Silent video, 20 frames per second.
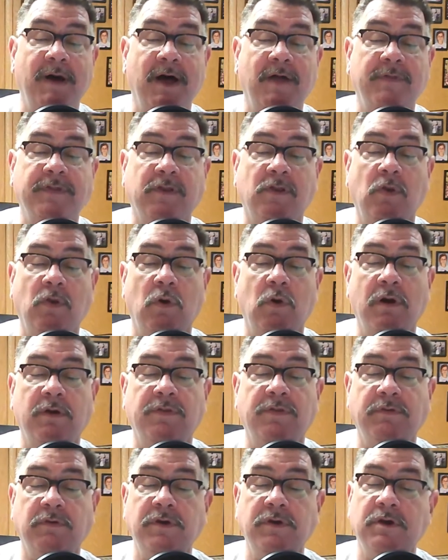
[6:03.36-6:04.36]
about the
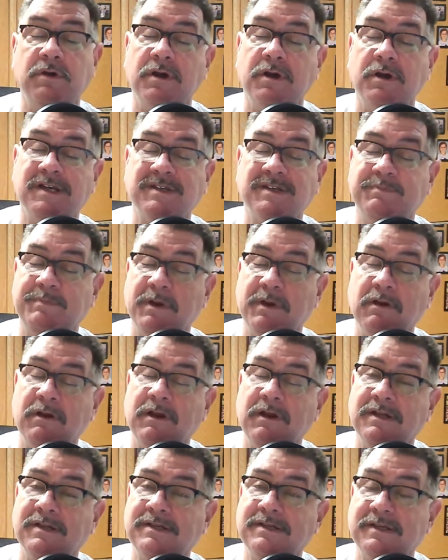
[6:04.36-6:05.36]
Lord through your
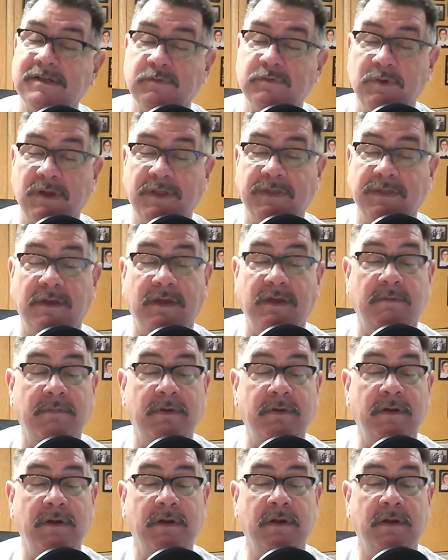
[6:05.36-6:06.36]
experiences with him.
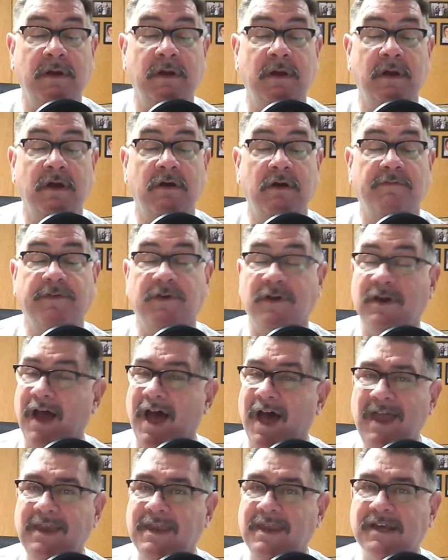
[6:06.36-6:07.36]

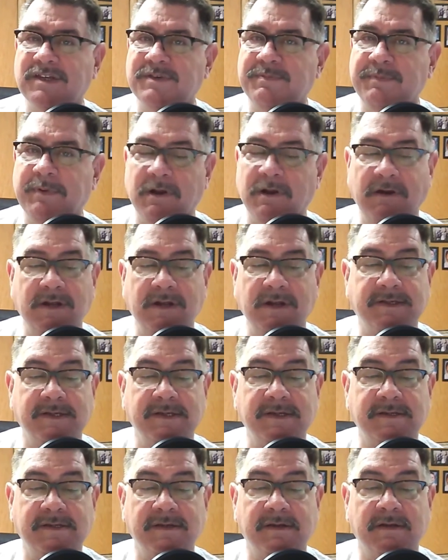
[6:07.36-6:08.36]
Forgotten
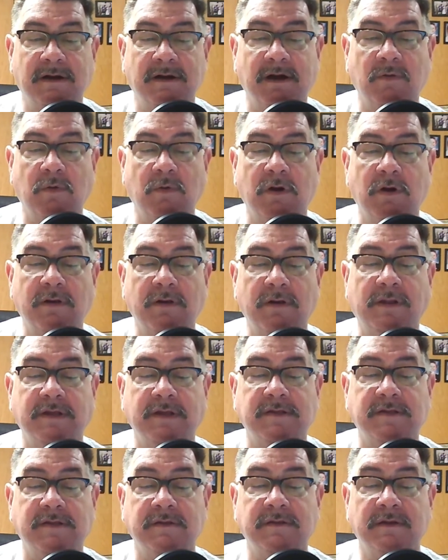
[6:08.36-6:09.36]
experiences are
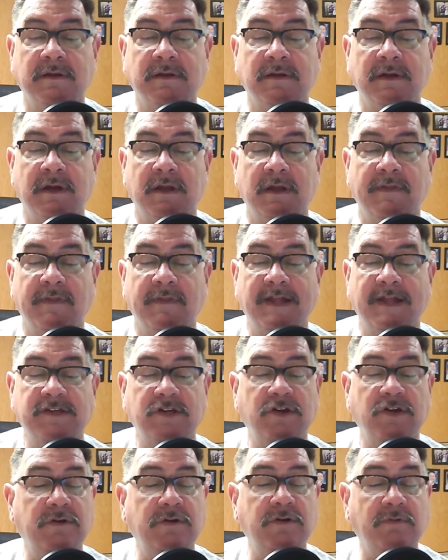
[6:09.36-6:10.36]
worthless. That's a
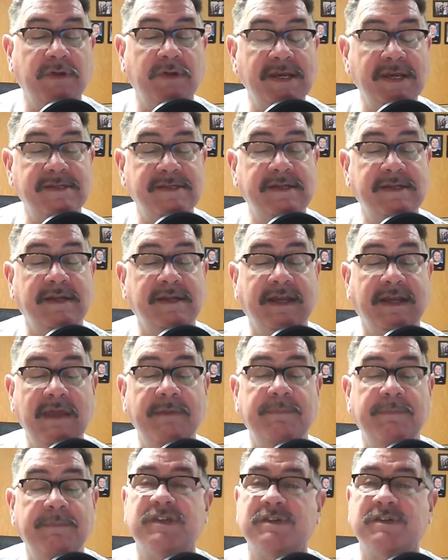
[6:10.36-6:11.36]
good reason to
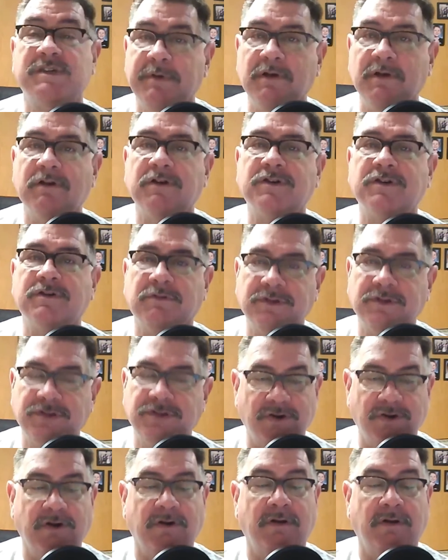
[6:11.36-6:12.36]
keep a spiritual
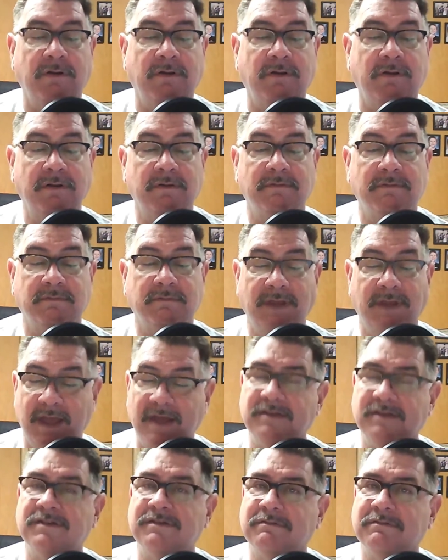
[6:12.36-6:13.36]
journal.
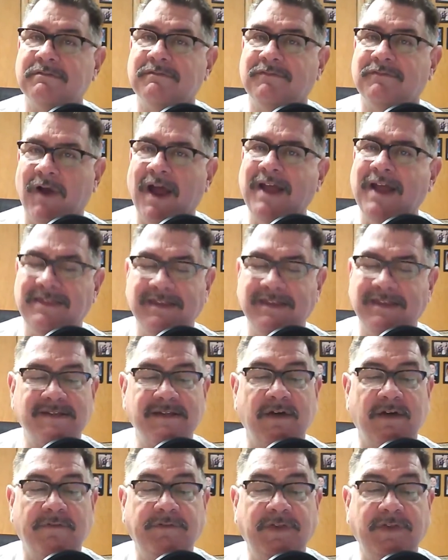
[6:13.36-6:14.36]
Yes, write the
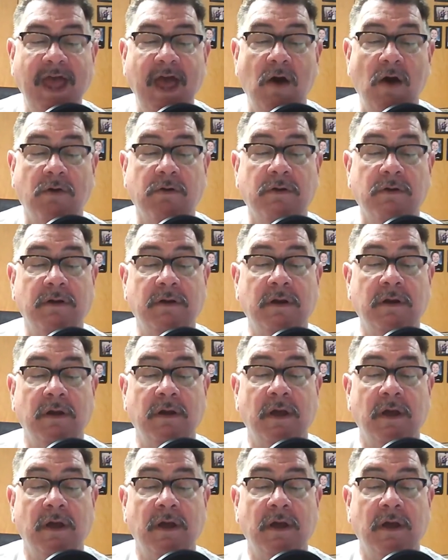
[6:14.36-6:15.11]
stuff down.